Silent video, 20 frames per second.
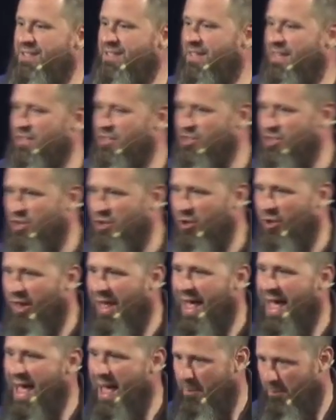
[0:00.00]

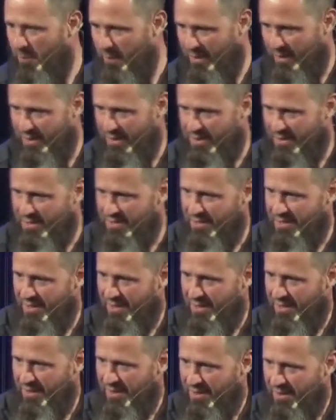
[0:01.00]
unintentional
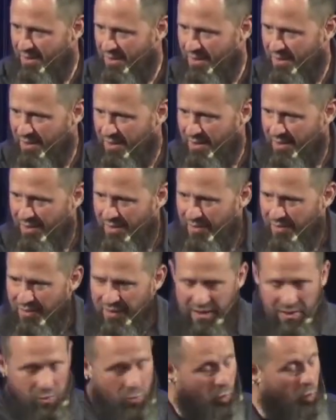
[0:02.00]
happens
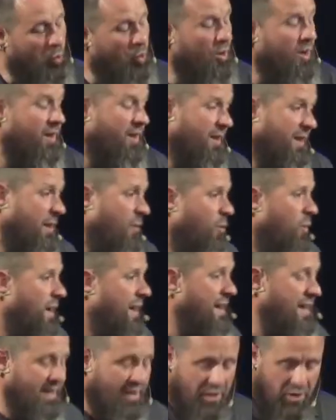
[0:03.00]
that
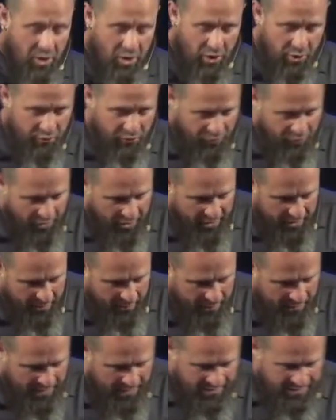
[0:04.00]
really we can learn
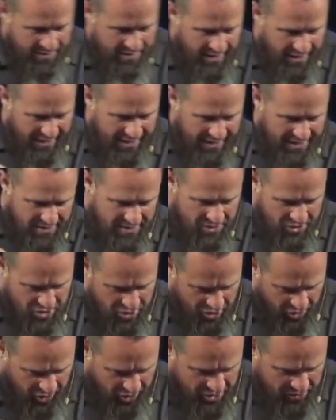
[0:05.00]
from today
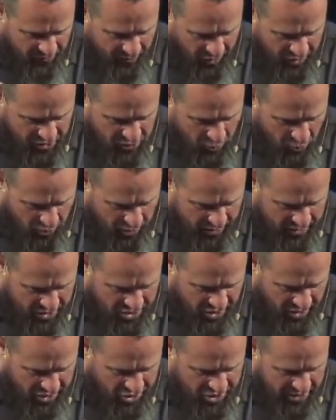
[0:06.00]
is the church. Verse
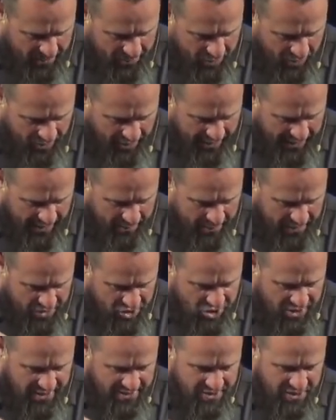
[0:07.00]
1, John chapter
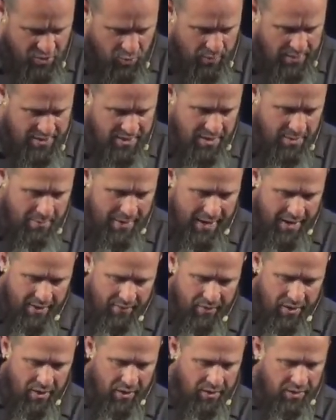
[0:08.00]
8. But Jesus went to
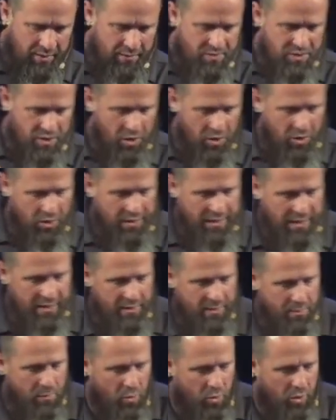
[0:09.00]
the Mount of Olives
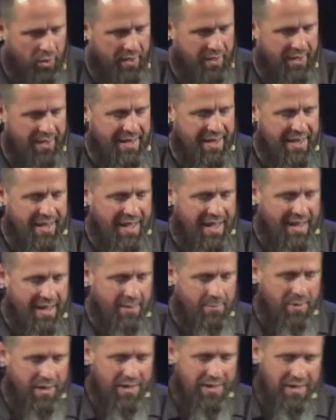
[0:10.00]
early in the morning. He
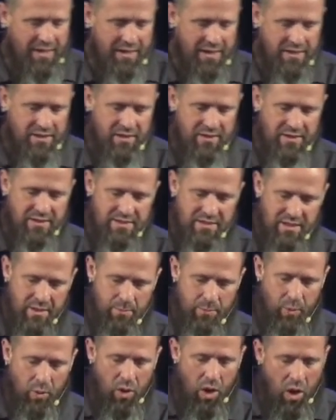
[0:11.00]
came again to the
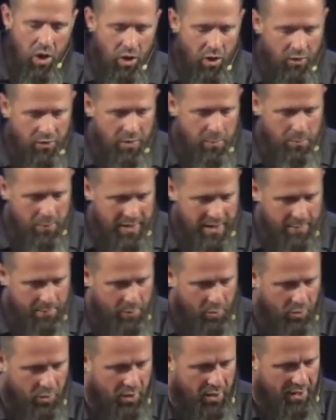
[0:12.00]
temple. All the
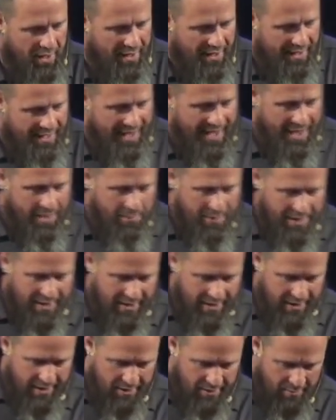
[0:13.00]
people
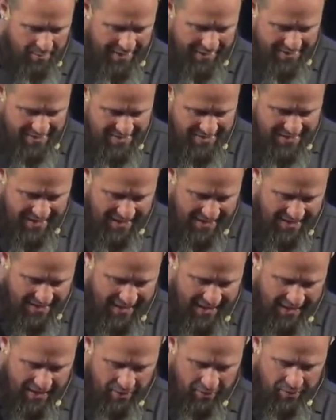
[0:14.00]
came to him and
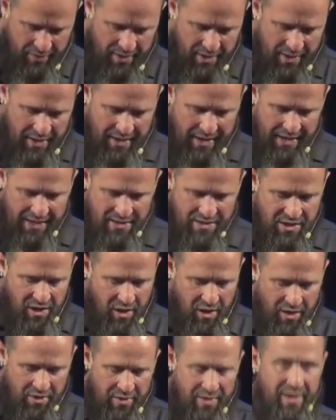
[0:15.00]
sat down
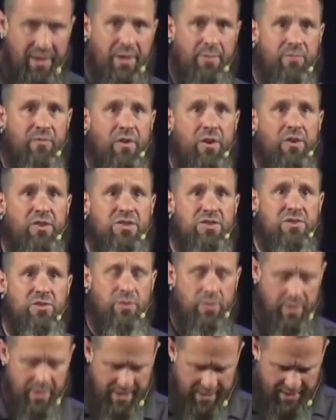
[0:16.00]
and taught them.
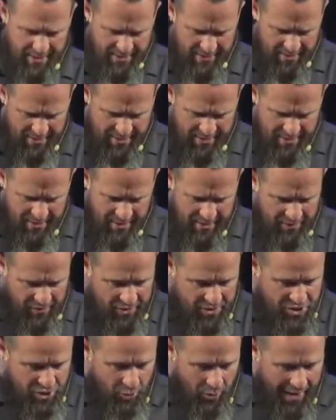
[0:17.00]
Verse 3.
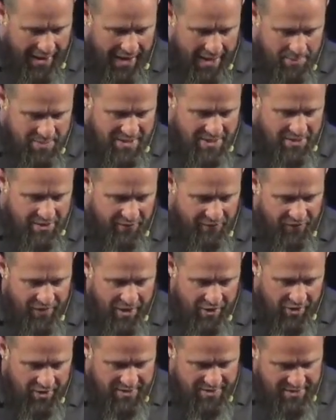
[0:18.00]
The scribes
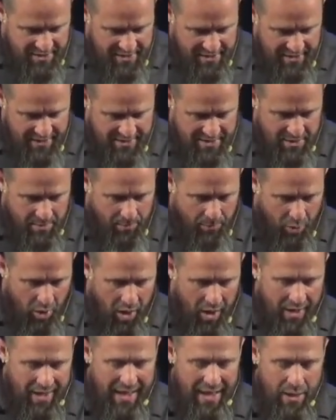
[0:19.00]
and the Pharisees
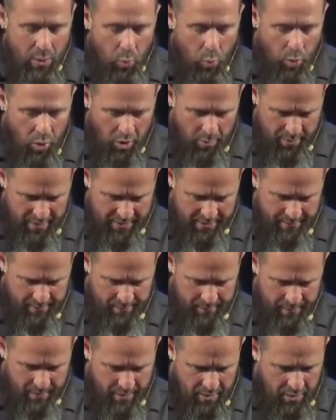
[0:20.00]
brought a
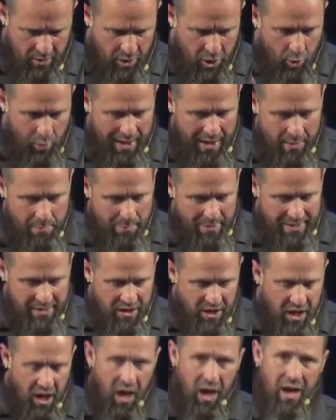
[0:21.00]
woman who
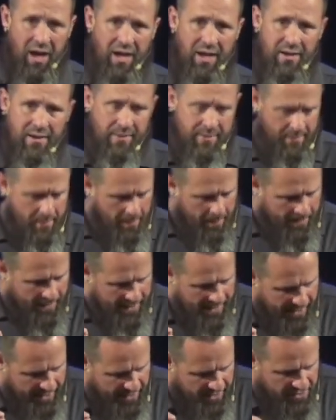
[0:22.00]
had been caught
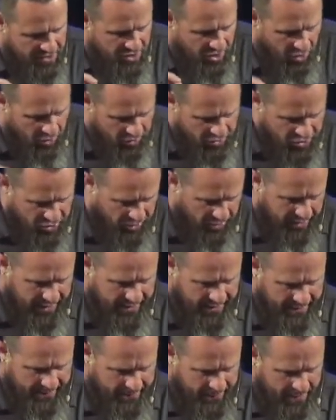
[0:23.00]
in
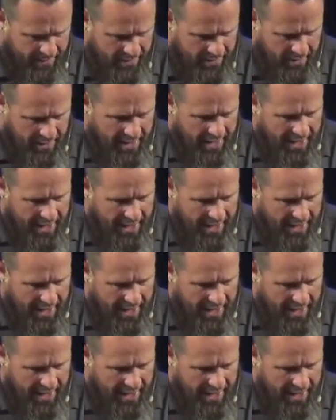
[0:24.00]
adultery,